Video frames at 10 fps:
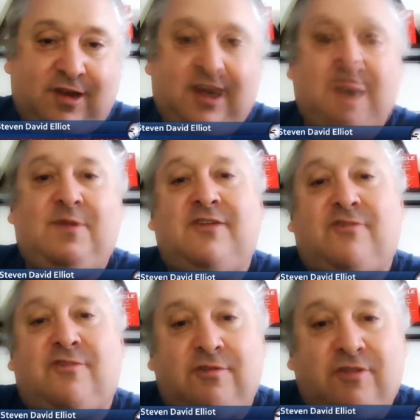You need to be
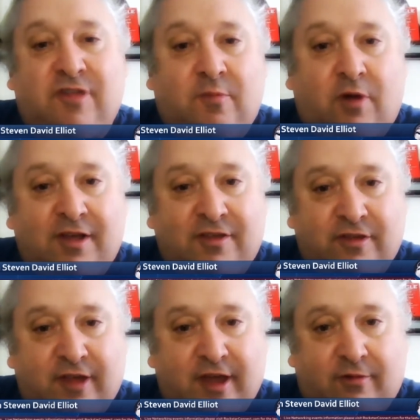introduced to the boss's
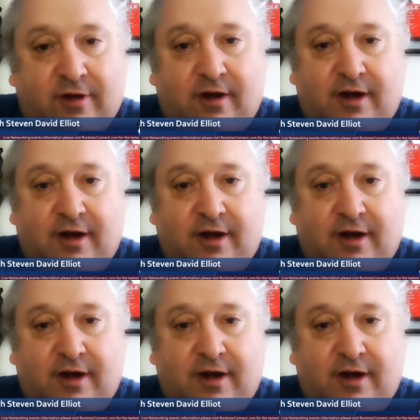secretary.